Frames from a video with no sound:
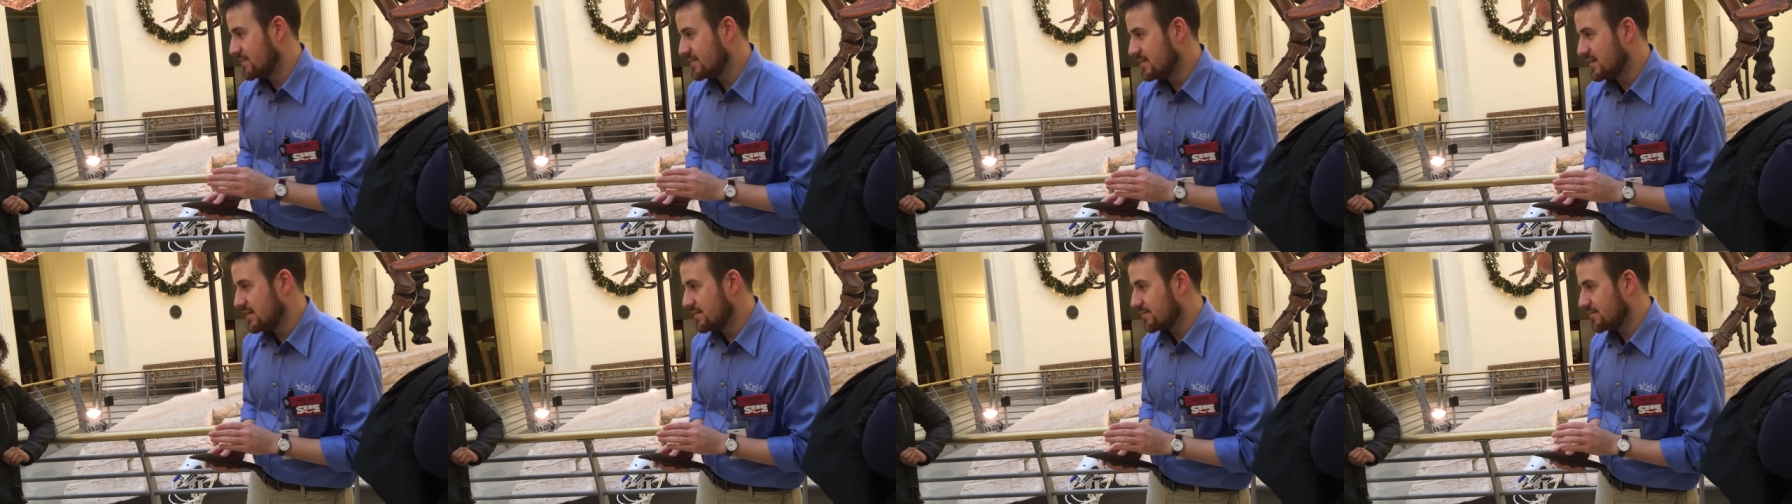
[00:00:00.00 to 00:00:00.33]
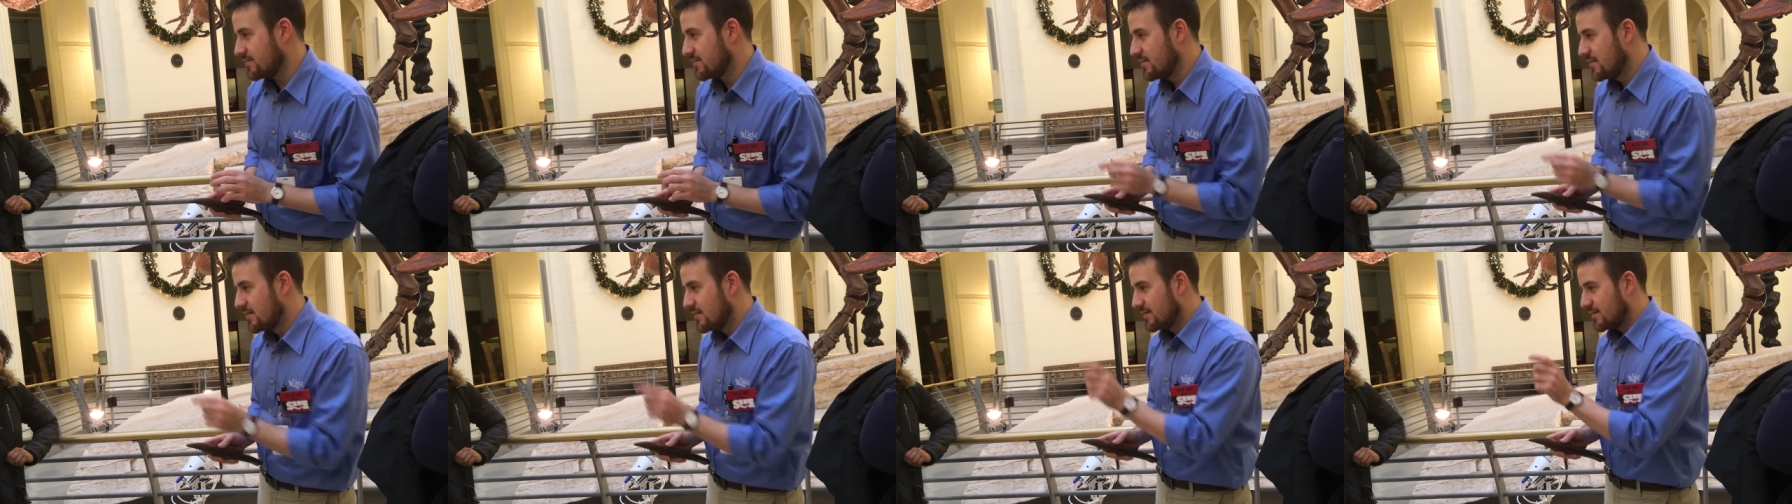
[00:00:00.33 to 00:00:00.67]
the
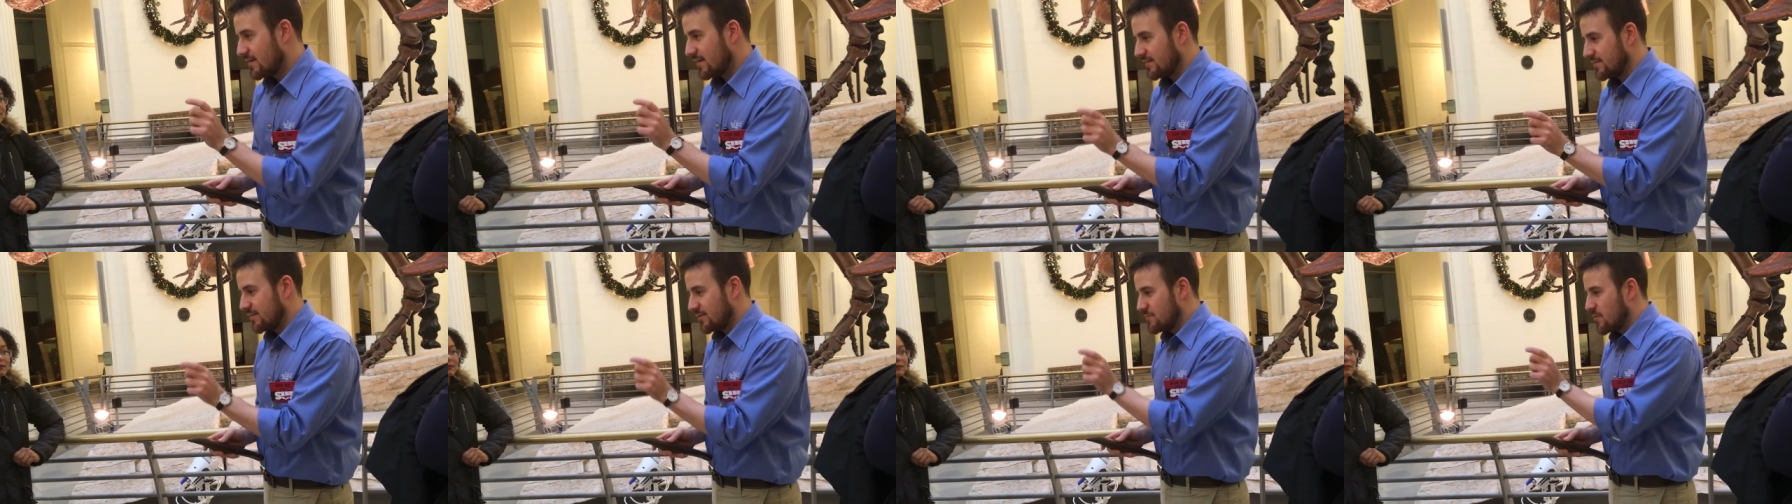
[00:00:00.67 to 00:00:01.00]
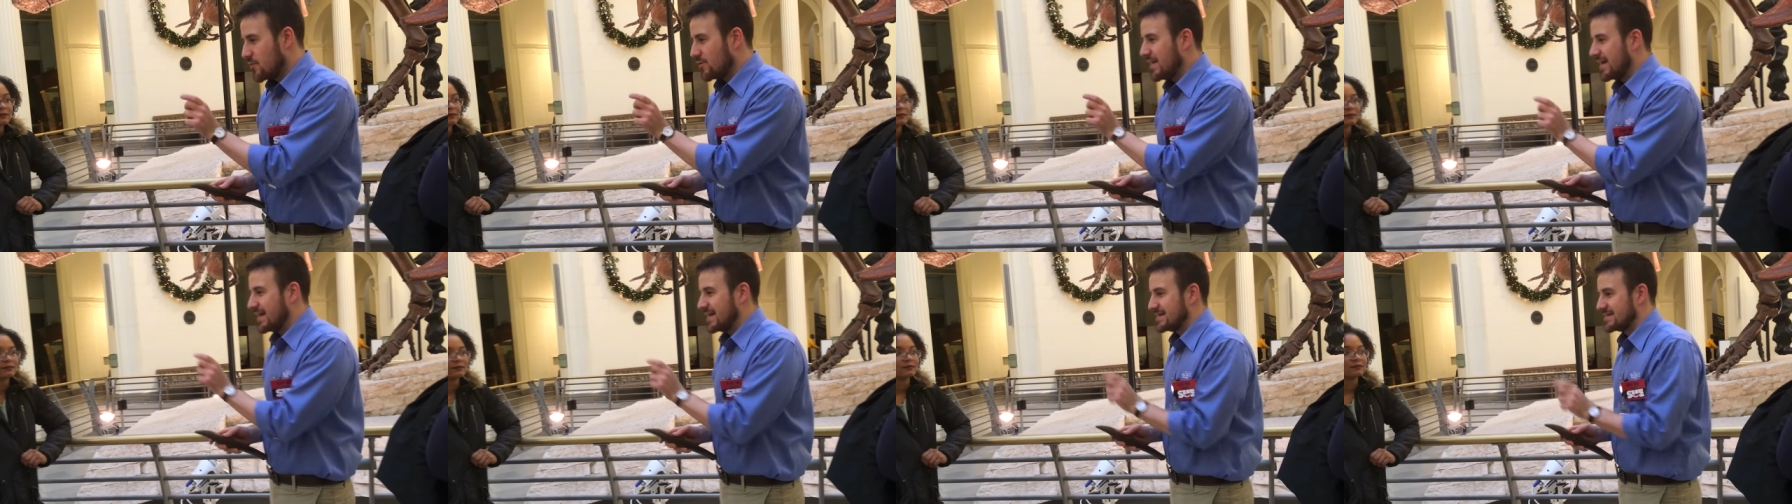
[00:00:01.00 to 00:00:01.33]
teeth, because they're
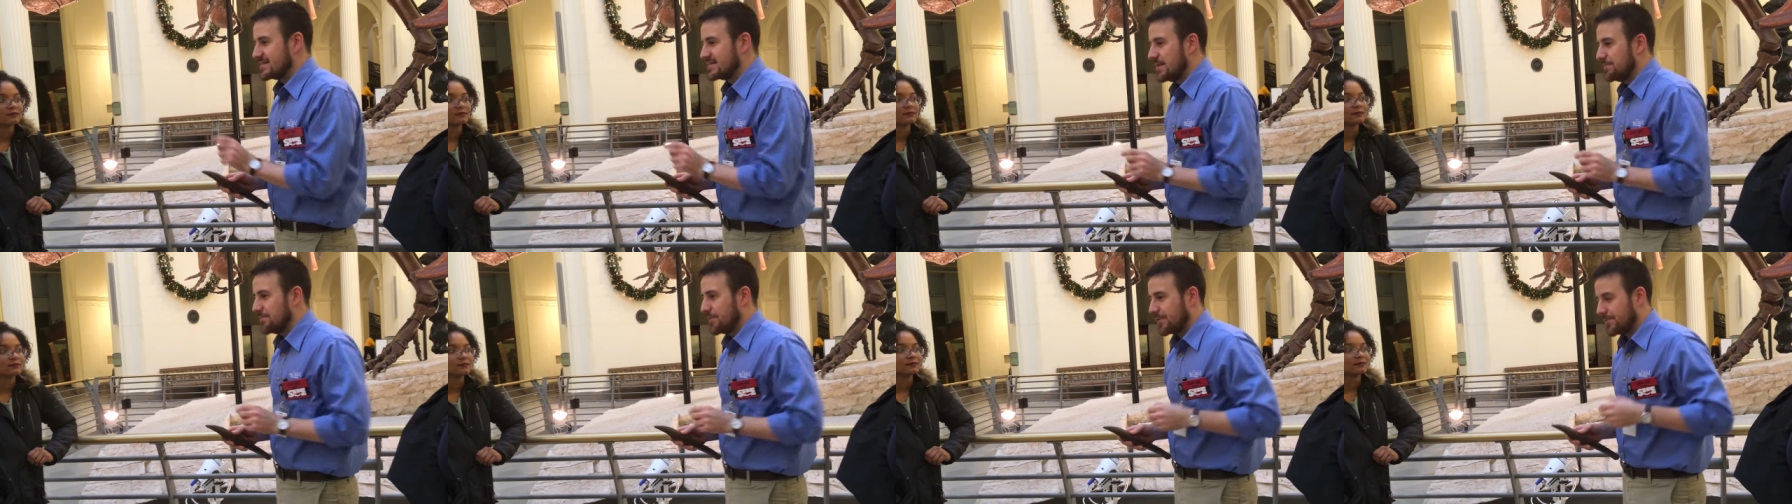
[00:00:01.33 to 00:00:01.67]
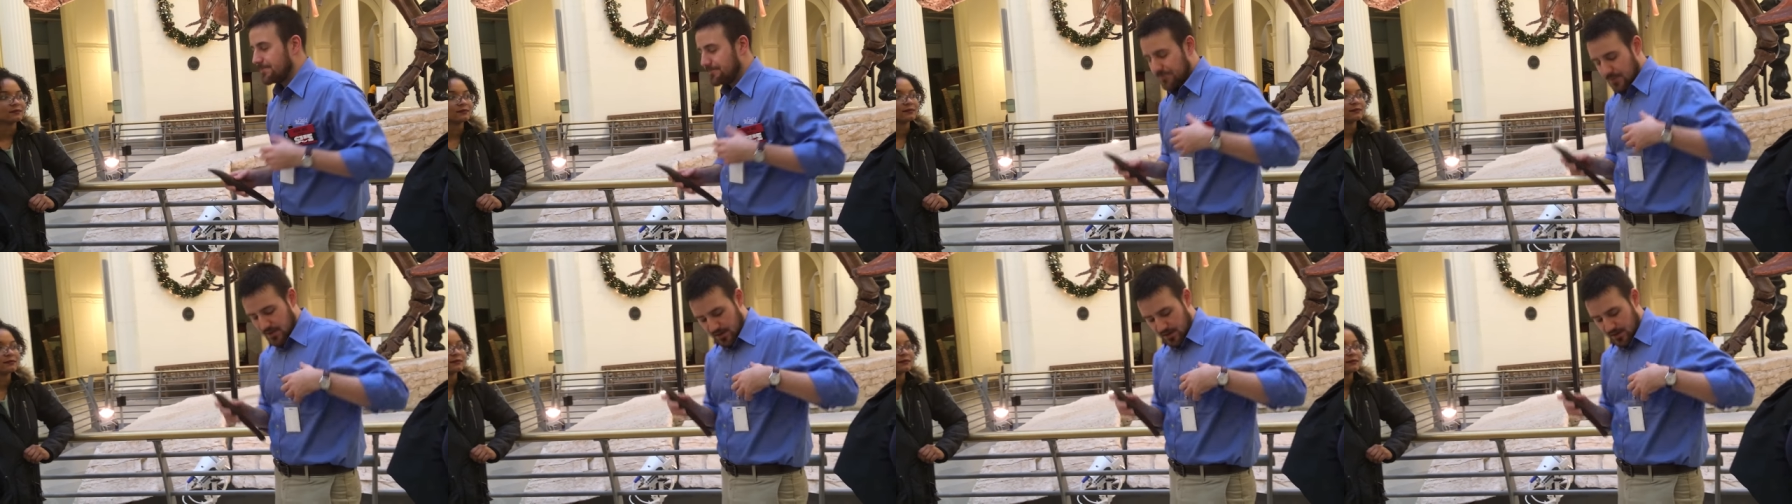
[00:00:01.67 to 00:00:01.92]
more like a zipper.